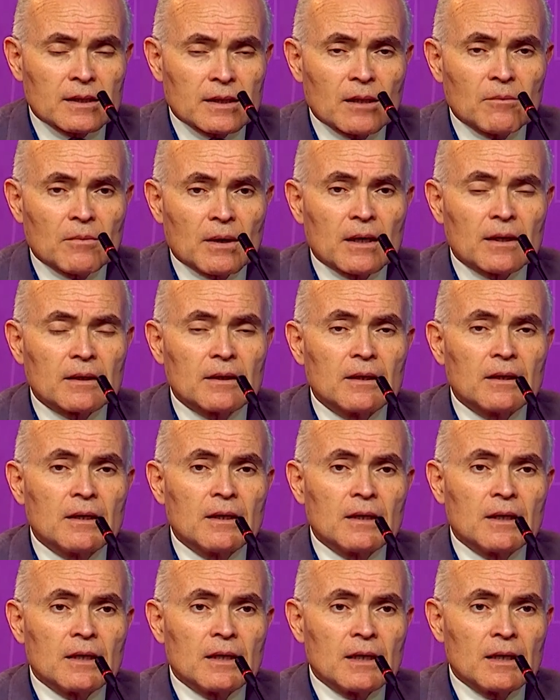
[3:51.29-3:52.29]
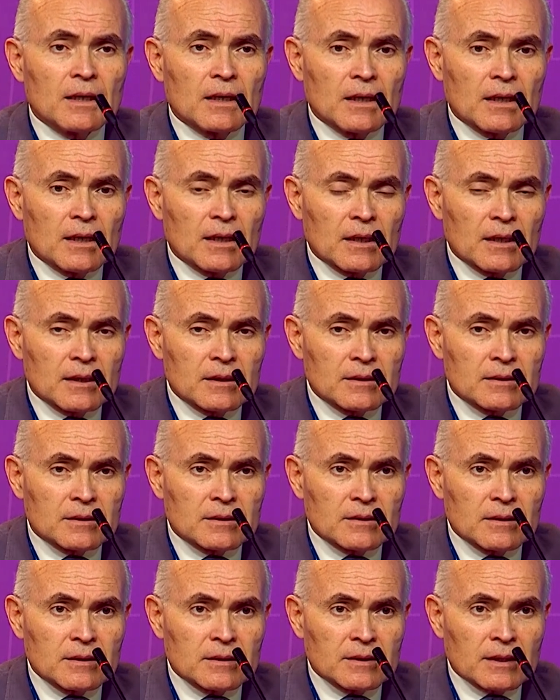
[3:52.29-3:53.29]
Peru
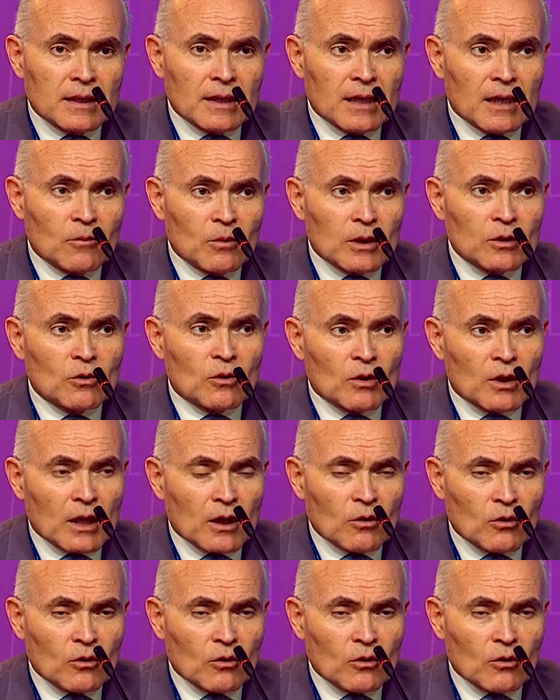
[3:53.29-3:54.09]
negotiated